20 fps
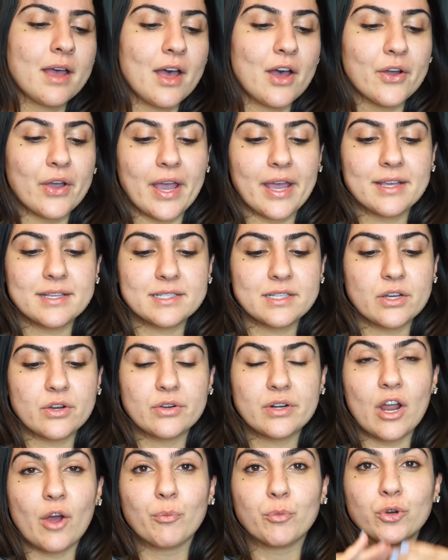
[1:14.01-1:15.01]
Okay,
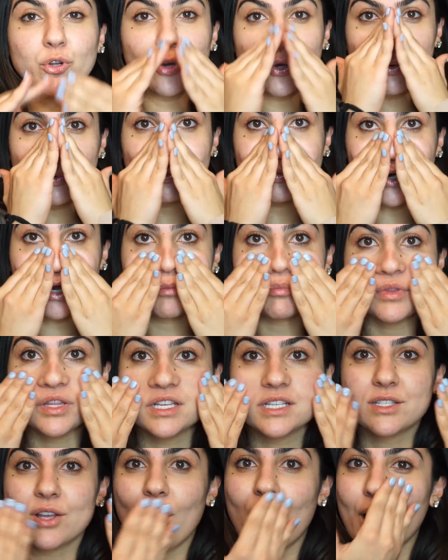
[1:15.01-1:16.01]
so now I'm gonna go rub
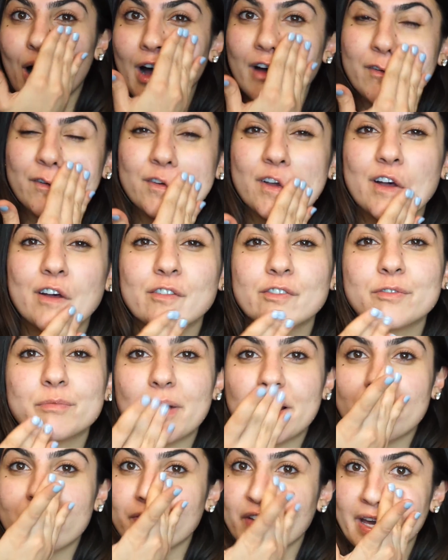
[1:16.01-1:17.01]
this off of
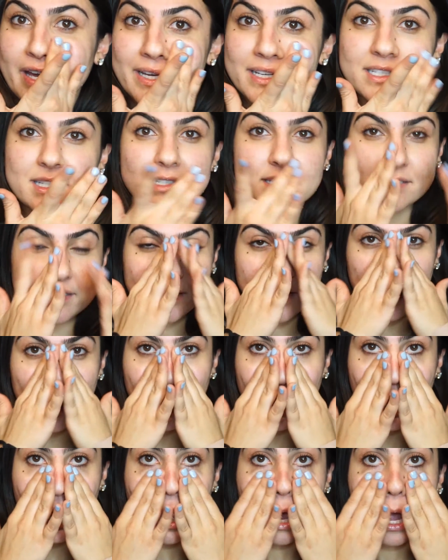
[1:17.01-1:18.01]
my face
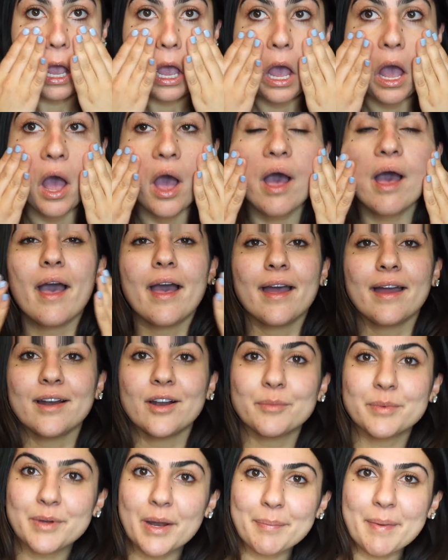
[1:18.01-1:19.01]
and
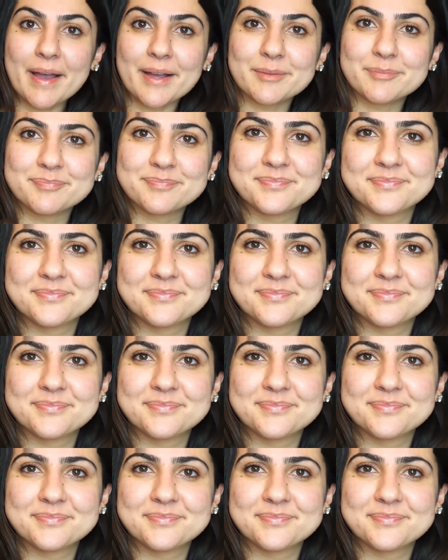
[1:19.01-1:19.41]
I'll be right back.